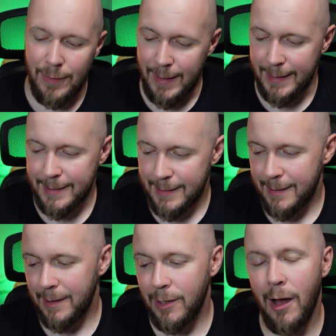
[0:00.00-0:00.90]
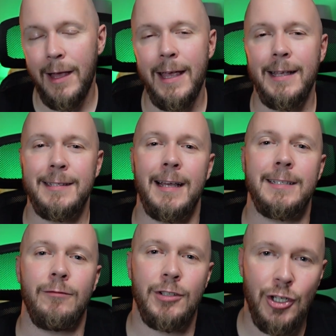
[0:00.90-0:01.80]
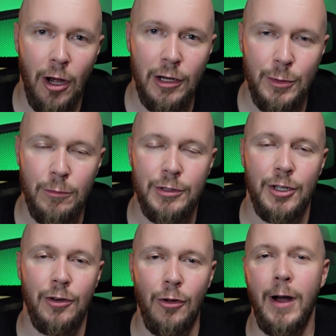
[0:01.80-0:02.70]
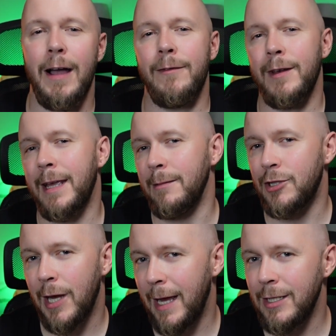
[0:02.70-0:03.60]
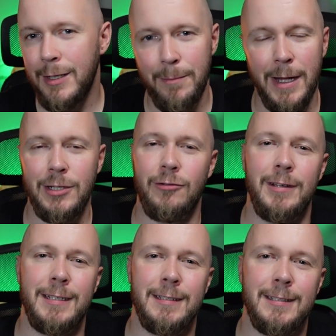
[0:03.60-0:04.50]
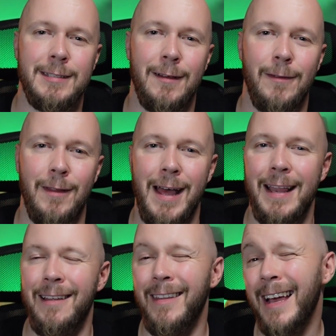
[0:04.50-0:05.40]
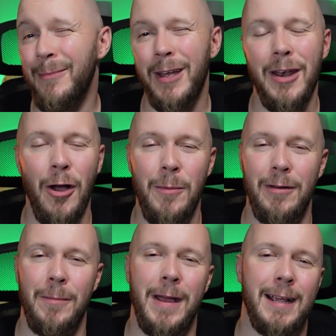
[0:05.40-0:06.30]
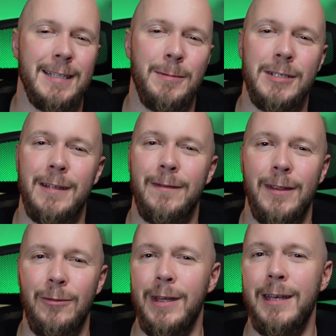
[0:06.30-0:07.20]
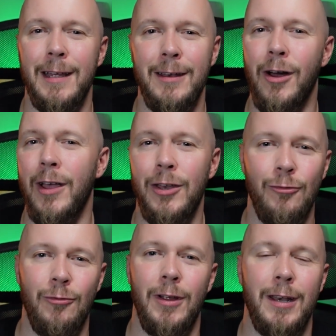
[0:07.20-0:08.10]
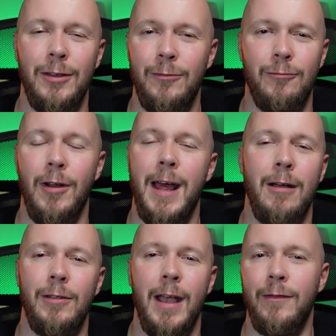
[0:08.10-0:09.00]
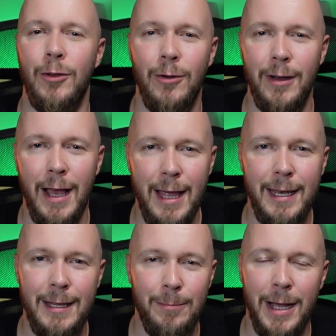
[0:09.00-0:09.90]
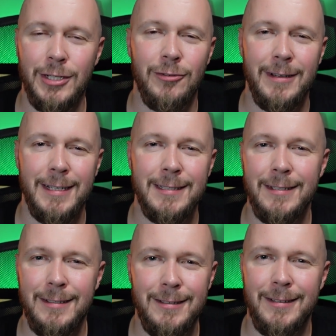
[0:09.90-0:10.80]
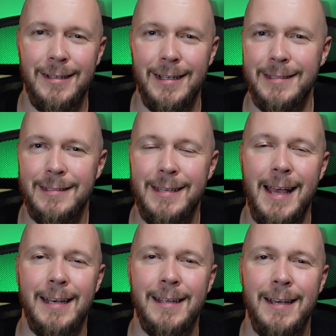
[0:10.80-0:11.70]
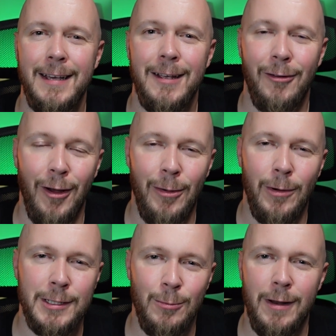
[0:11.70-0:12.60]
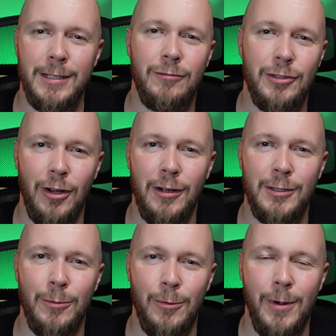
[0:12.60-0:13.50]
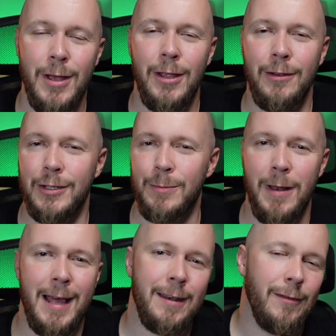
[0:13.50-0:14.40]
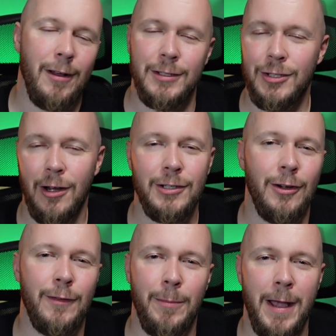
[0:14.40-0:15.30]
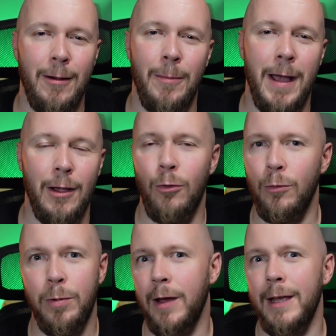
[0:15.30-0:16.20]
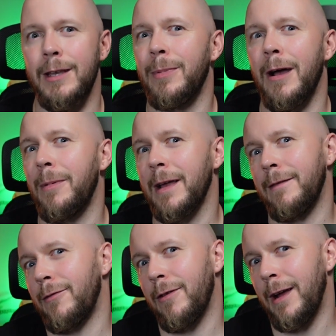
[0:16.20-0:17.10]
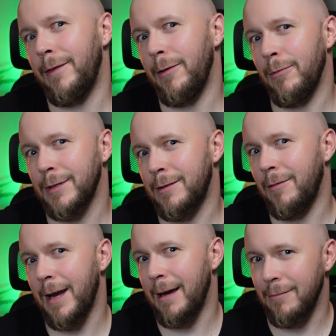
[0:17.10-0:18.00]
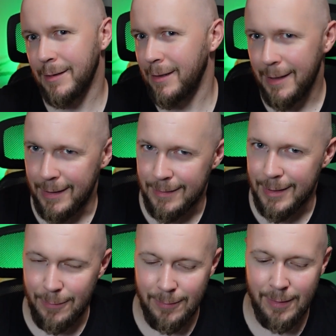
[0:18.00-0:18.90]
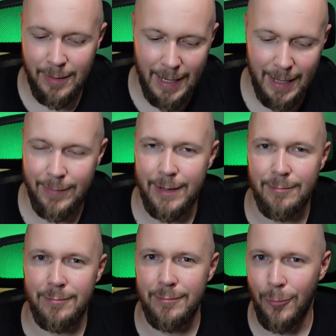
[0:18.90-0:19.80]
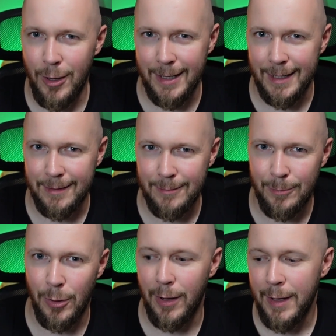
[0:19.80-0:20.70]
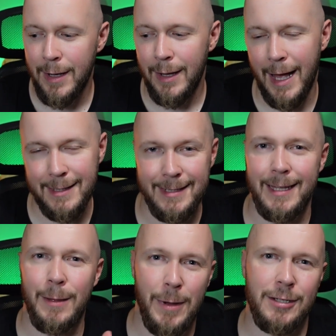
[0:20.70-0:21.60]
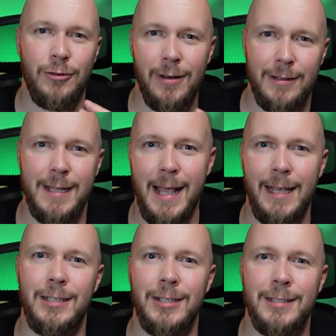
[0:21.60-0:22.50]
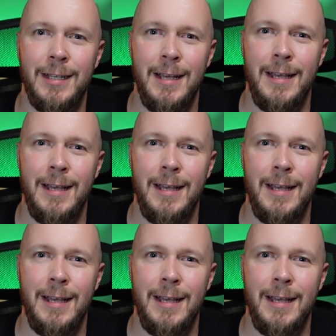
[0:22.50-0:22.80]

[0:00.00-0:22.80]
this light is that it's a rechargeable, so you're not having to keep changing batteries and stuff like that. That can be a nightmare on the bank, especially if you need it at night and you've run out, you haven't got any batteries, it's dead, right? Whereas where it's rechargeable, you can just plan in advance, charge it off your power pack, or plug it in your power pack if it was to run out, so then you still have it working. But as I said, the battery lasts ages.